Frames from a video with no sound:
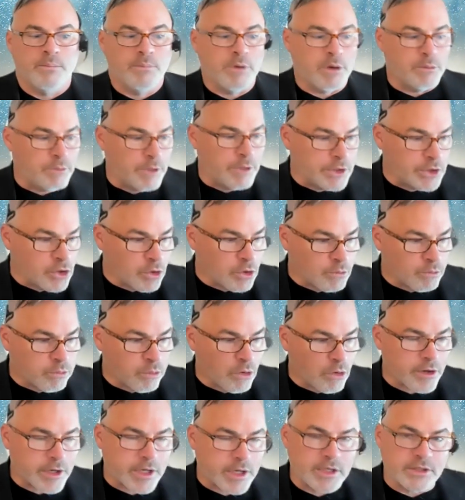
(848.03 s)
But when you're
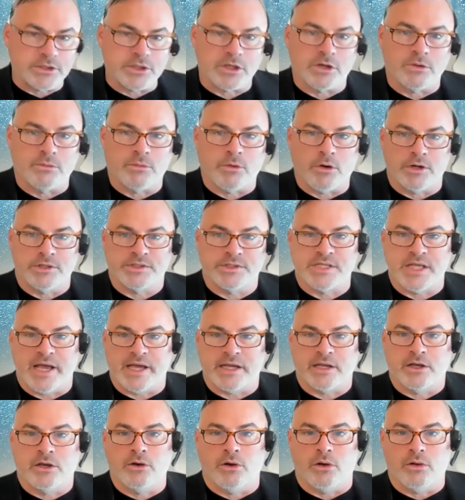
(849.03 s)
working towards
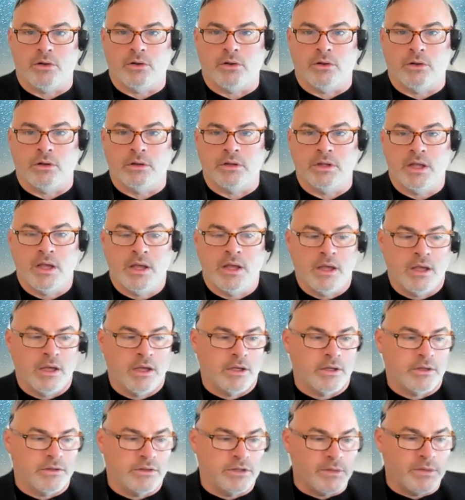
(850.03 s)
that goal,
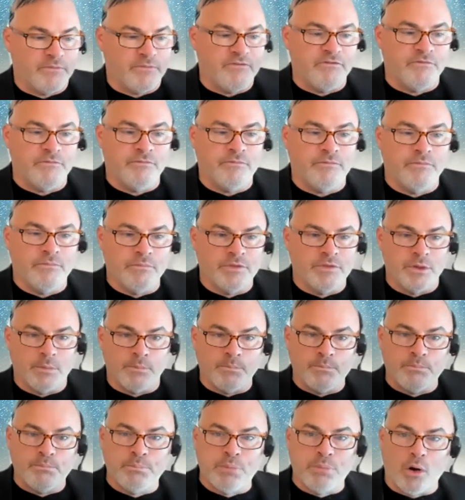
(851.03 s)
the the
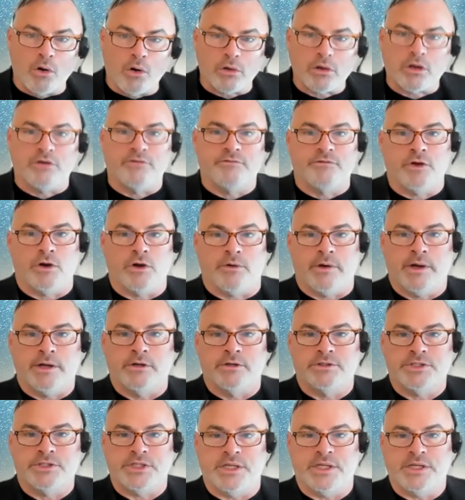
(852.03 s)
bulk of your
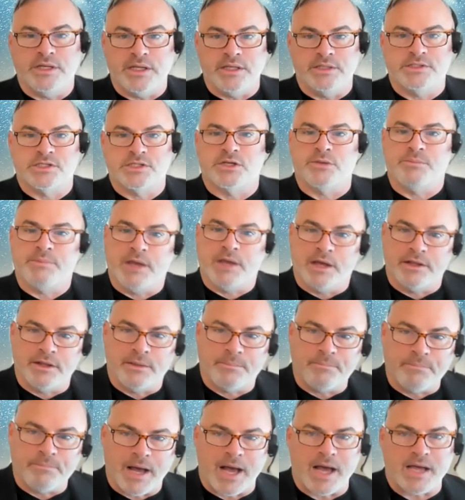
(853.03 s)
energy needs to be on
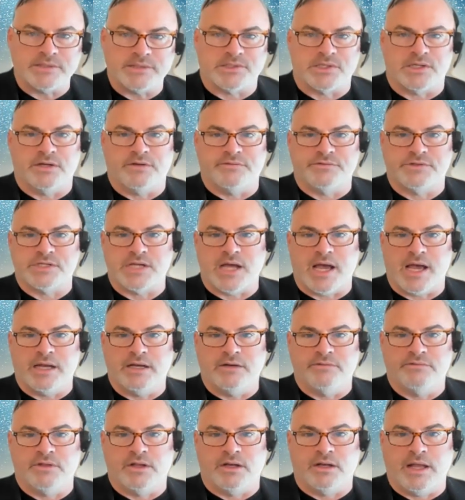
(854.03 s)
the positive
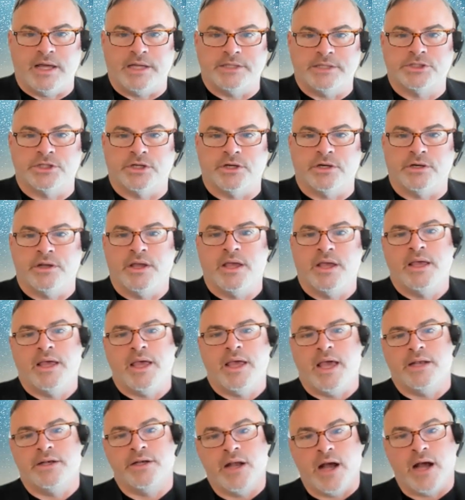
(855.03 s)
side of the ledger
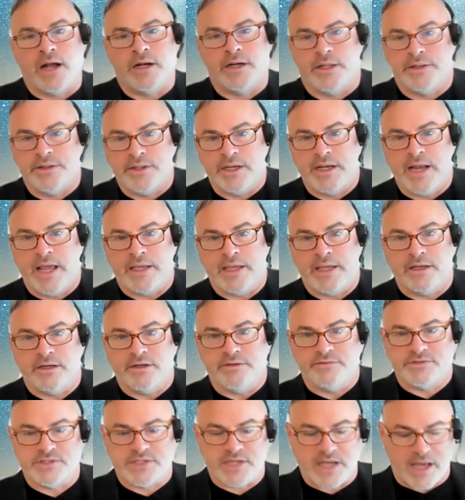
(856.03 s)
and not on the
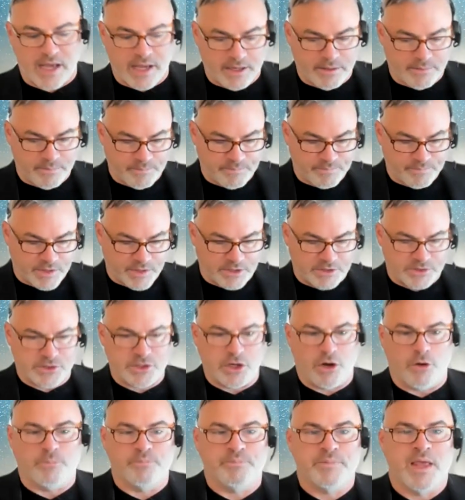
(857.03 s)
negative side.
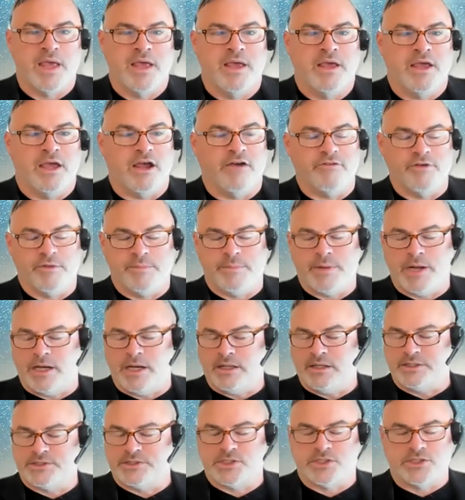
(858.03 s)
So
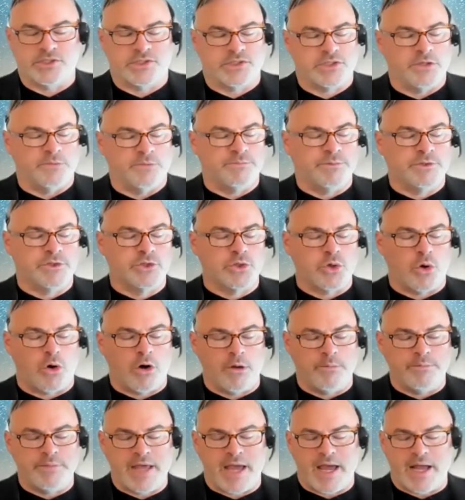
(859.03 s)
everybody, let's just
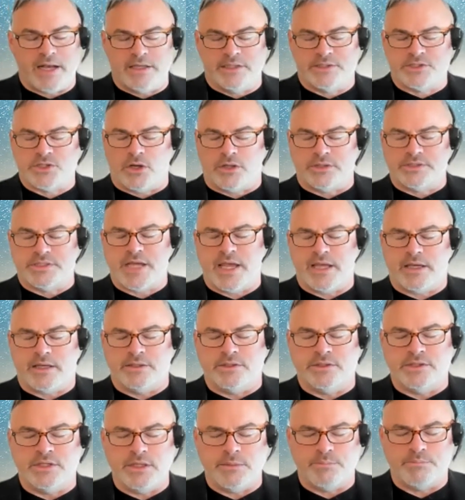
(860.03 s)
absorb that. Let's all take
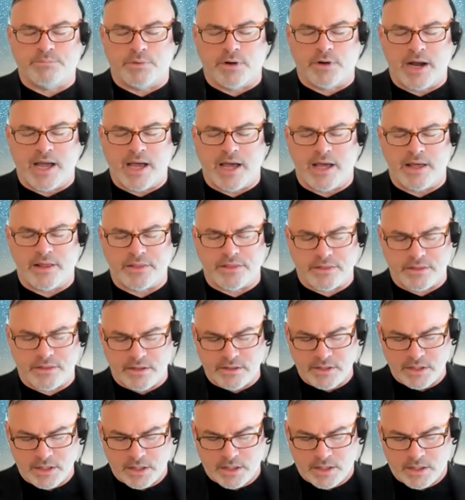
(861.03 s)
a deep breath.
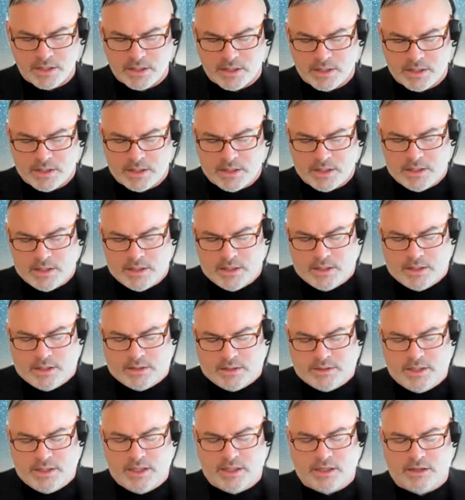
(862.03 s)

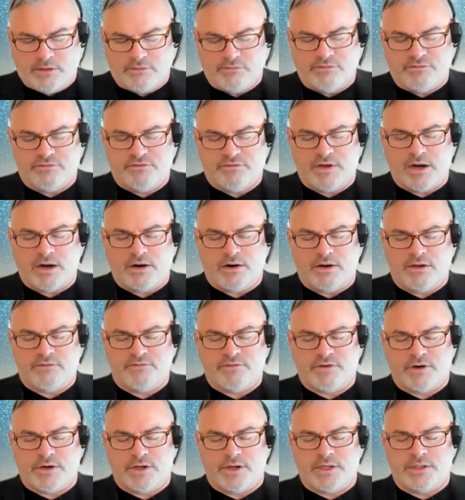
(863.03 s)
Take a very,
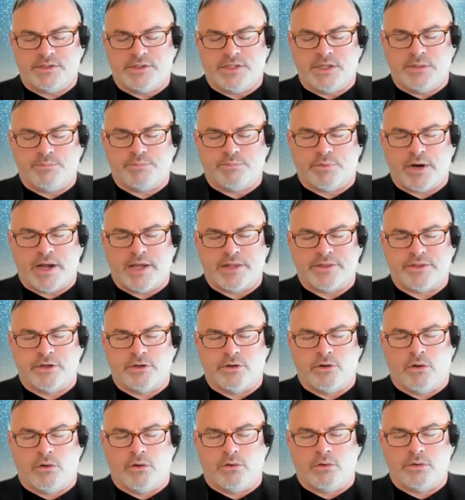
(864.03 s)
very deep breath
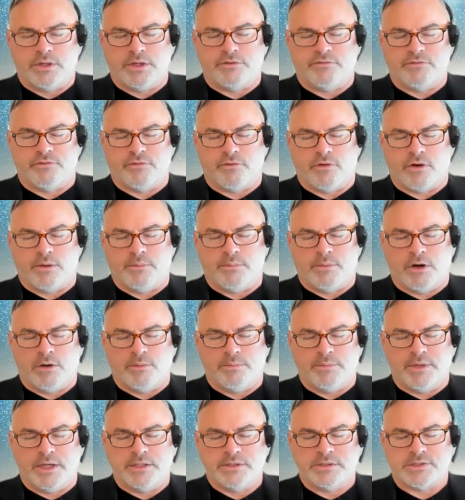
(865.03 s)
and hold it for a
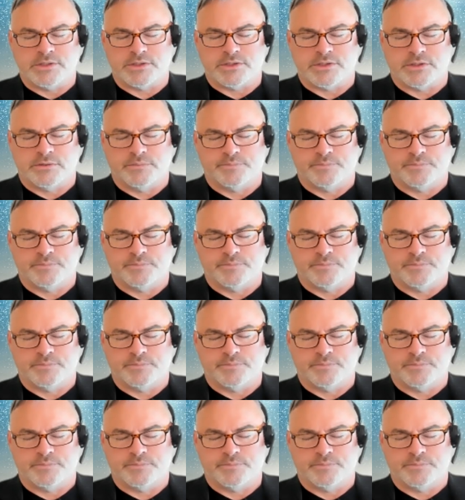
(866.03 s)
moment.